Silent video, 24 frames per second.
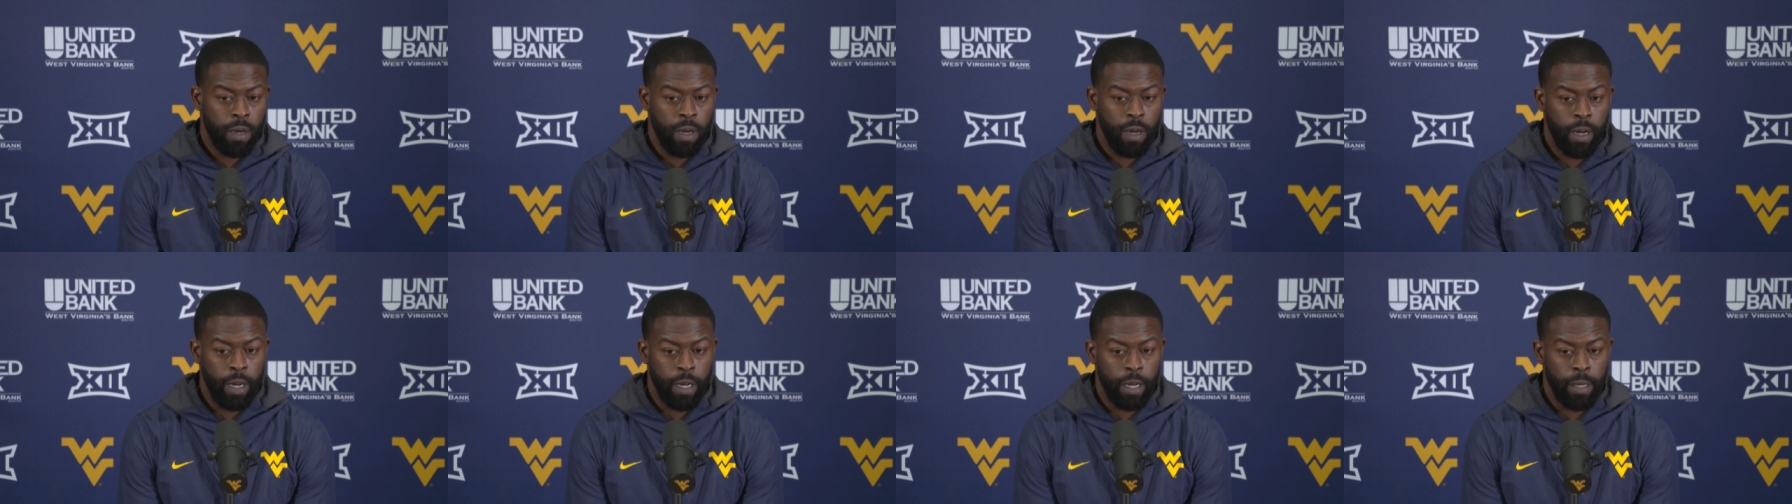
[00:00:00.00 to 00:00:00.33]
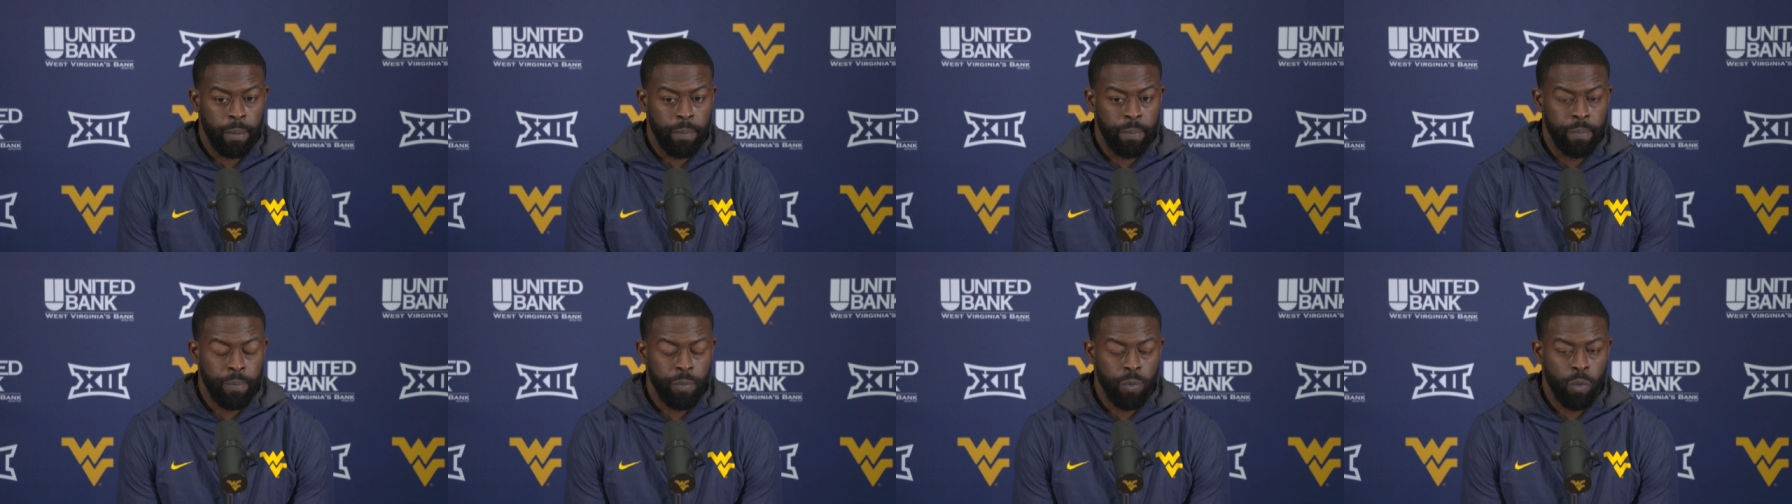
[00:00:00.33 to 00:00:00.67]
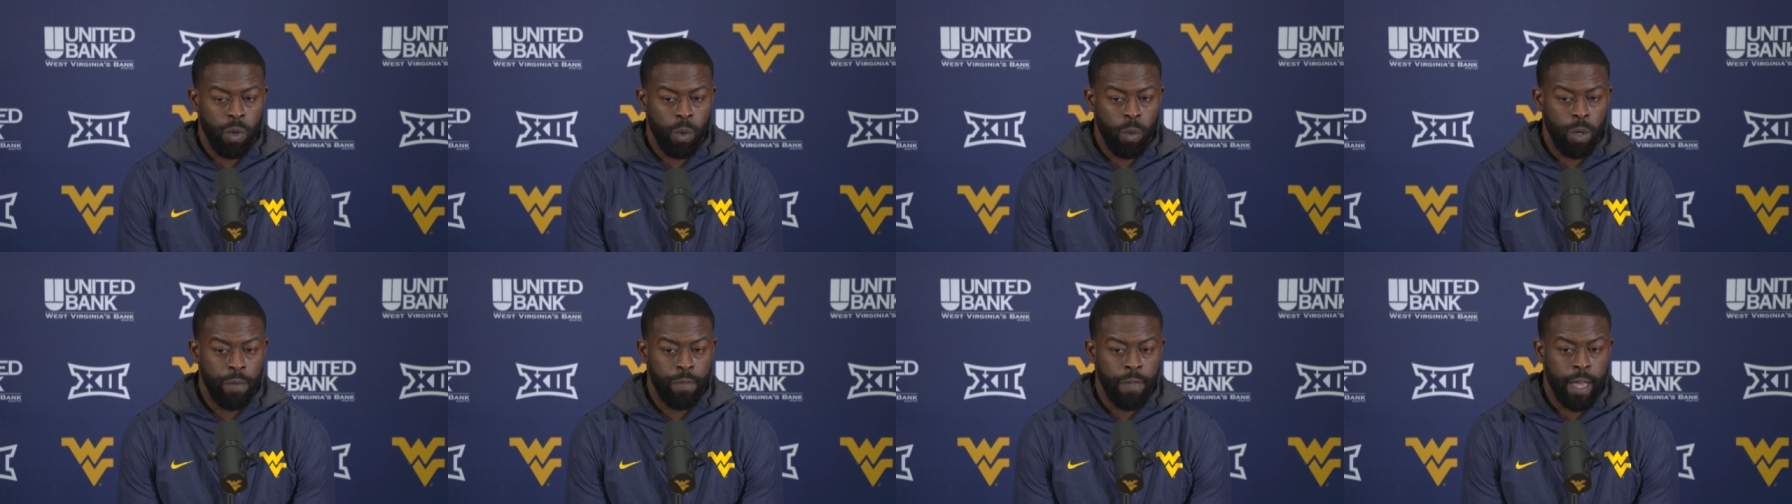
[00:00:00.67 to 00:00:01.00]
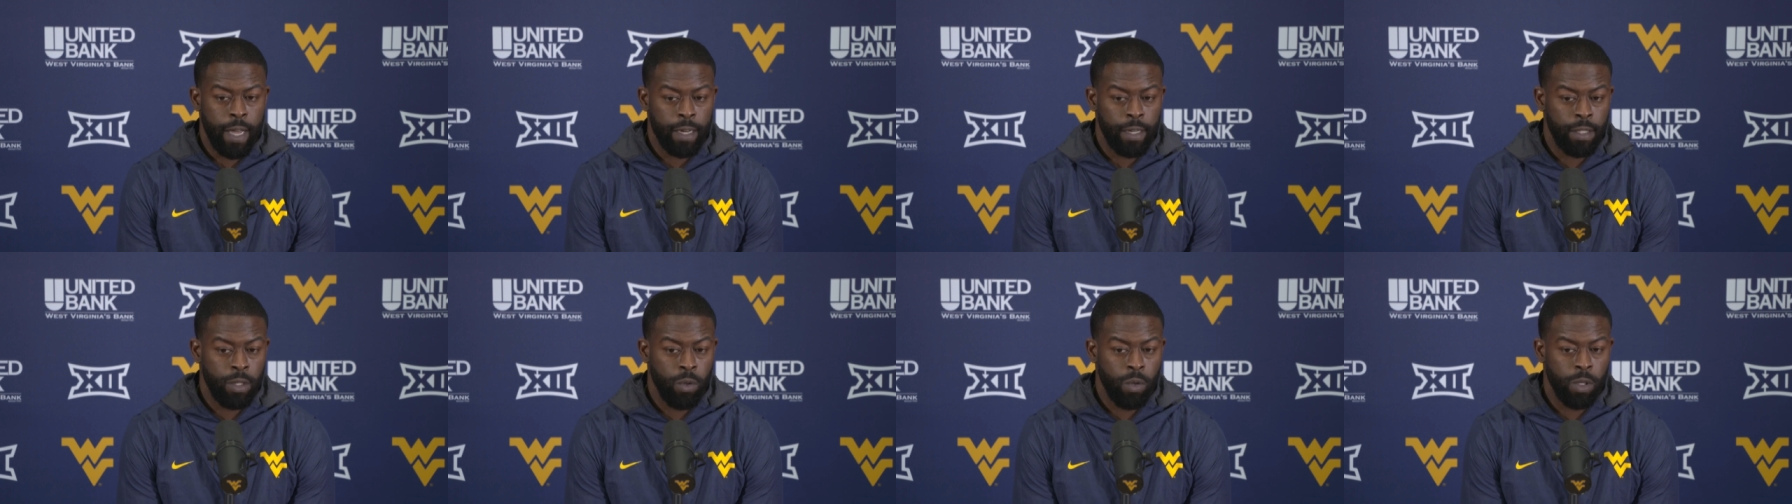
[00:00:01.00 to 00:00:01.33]
What we've
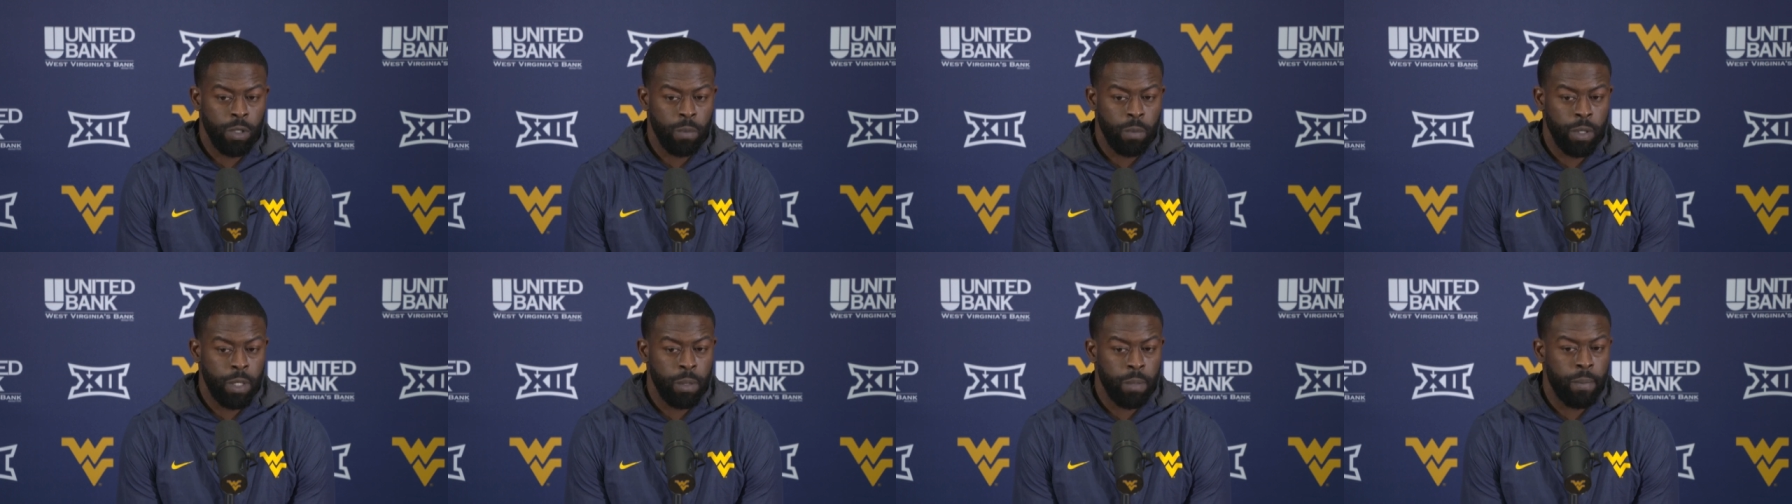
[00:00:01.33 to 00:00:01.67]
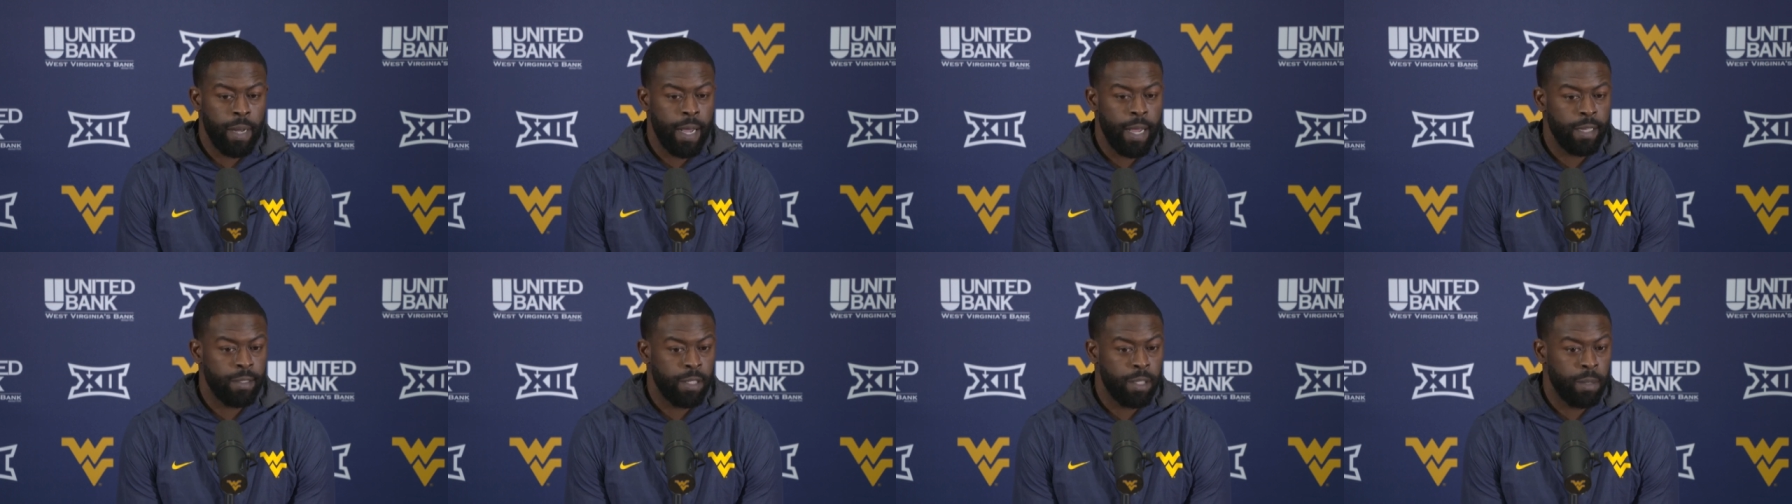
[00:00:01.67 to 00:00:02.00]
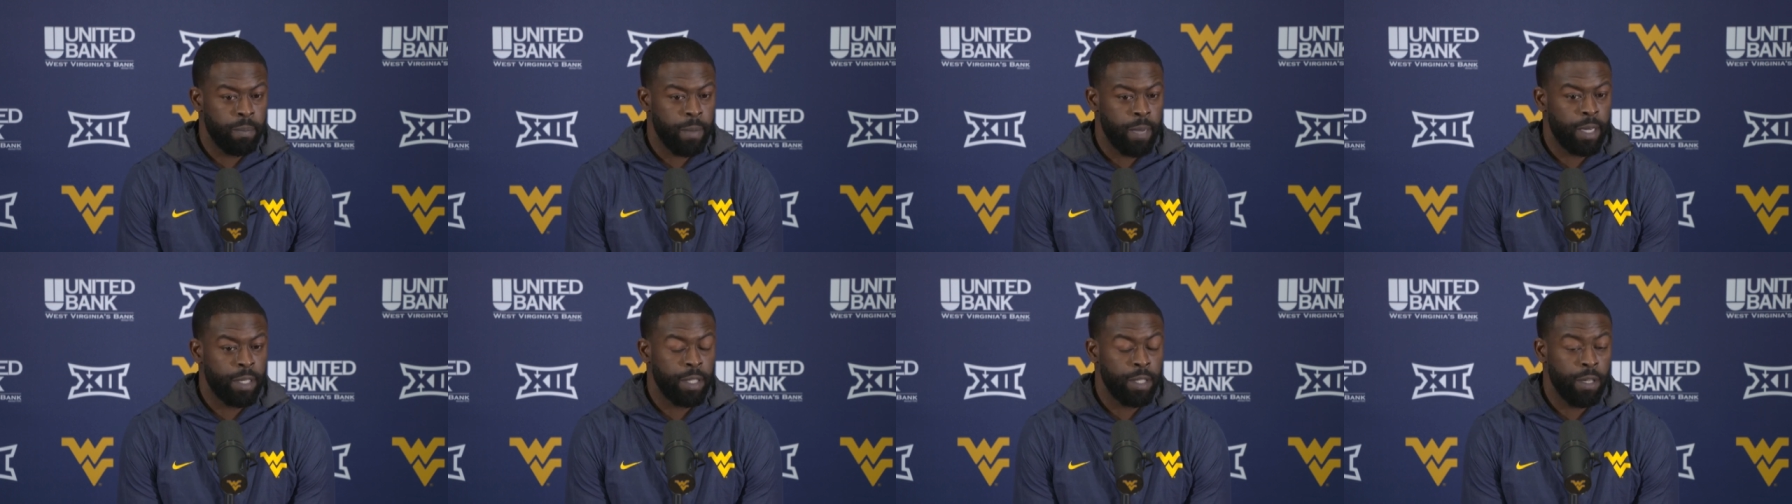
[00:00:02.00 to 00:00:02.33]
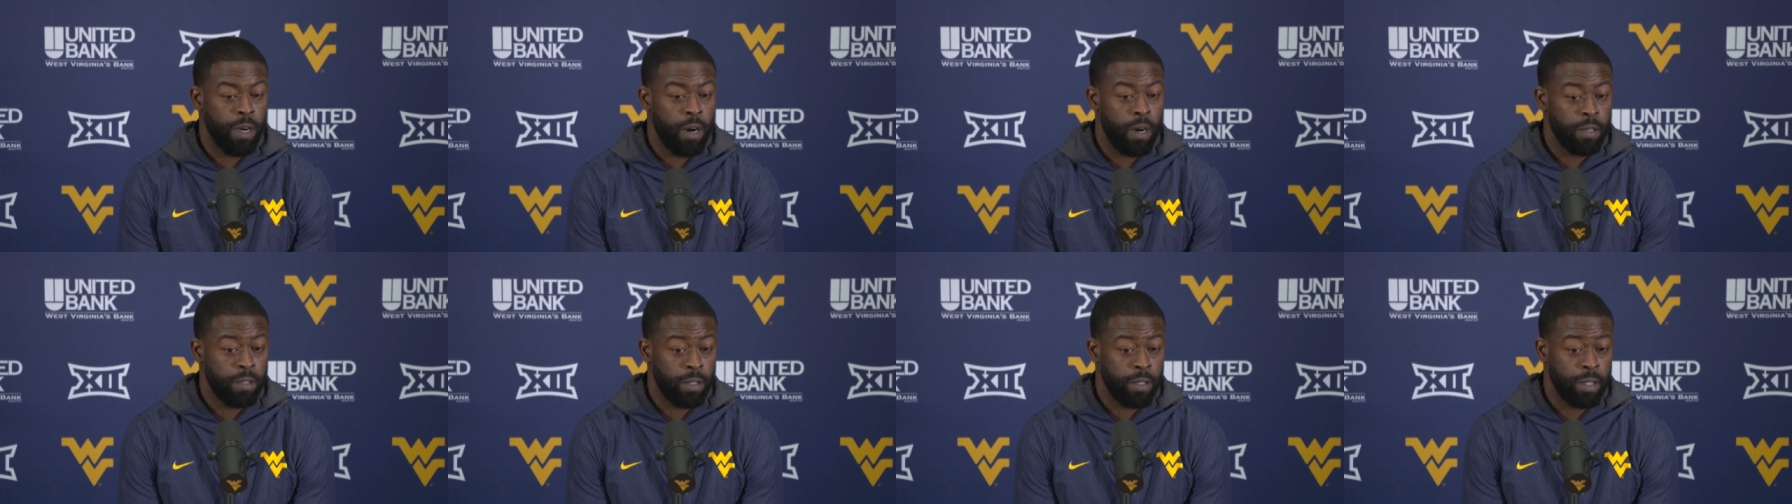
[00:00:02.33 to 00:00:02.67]
got to do is minimize the amount of
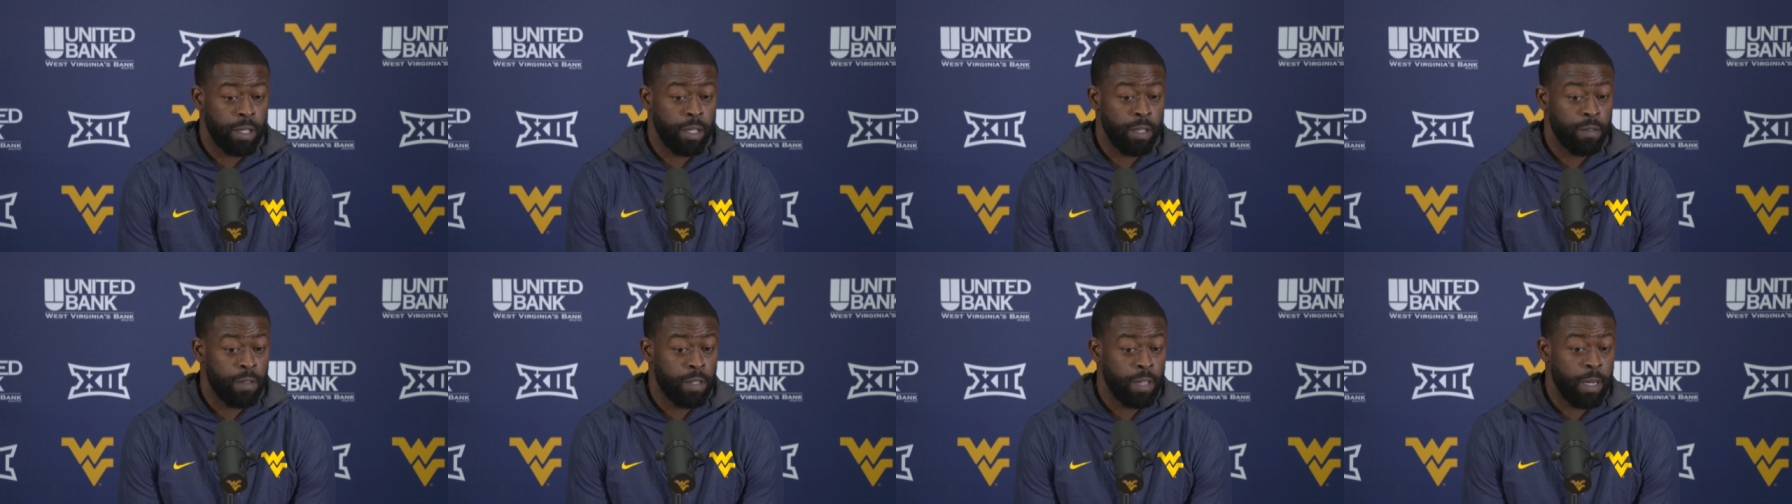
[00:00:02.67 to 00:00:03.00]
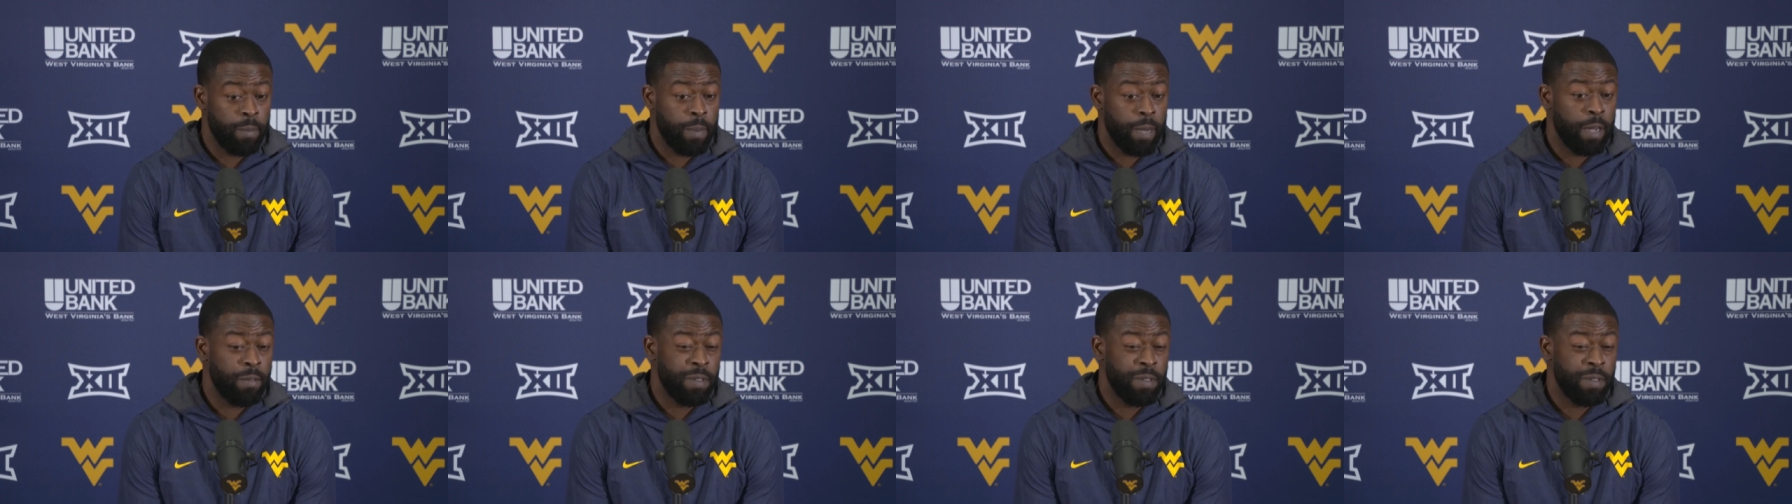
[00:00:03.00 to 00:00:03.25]
yards that are given up,